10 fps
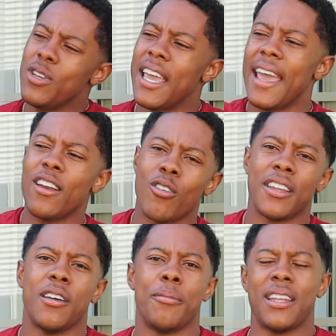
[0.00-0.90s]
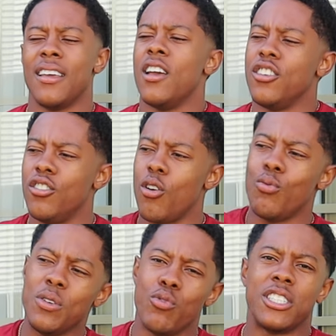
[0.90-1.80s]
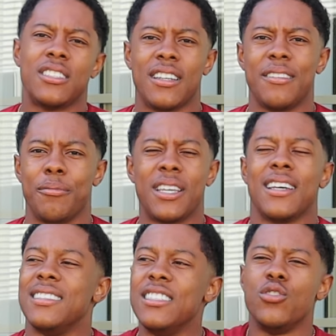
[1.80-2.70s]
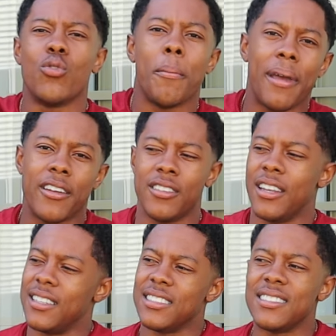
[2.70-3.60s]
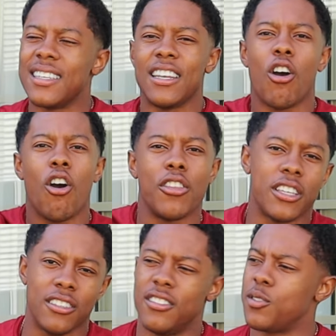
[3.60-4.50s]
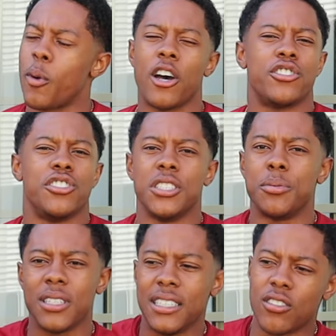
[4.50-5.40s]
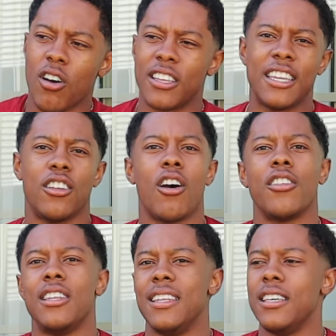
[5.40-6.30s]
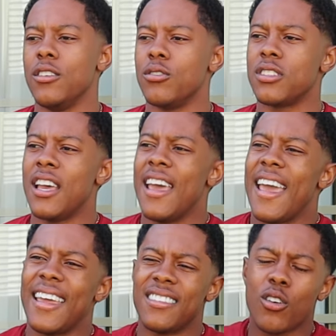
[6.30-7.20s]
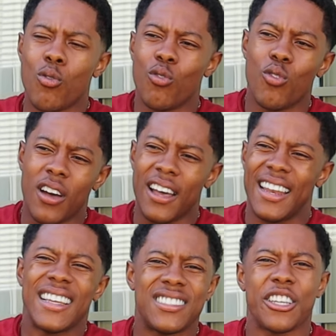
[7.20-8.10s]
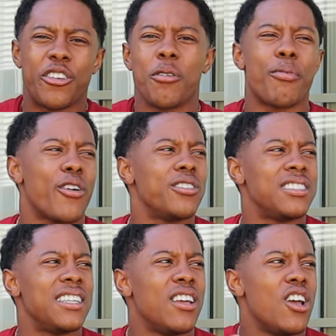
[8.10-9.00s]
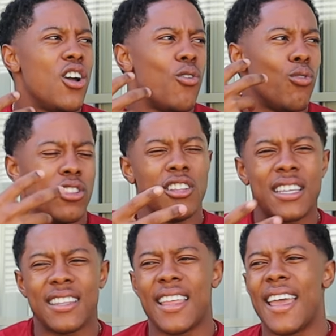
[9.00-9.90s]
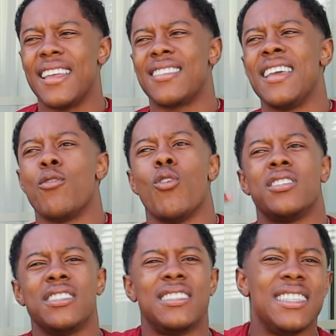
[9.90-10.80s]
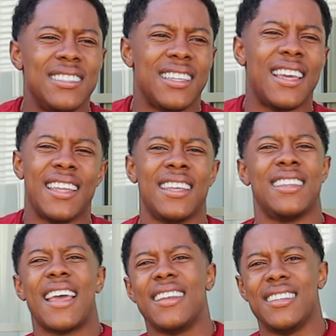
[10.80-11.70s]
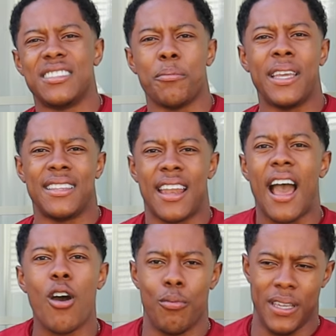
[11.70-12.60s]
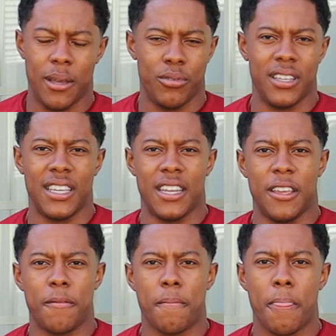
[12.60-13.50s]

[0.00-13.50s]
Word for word: we hate on him and you know we wish because he's doing better than us he's getting all the sponsorships and he's all getting all the deals and so an insecure person will look at that and think, well, since he's getting it, that doesn't mean that I'll be able to get it.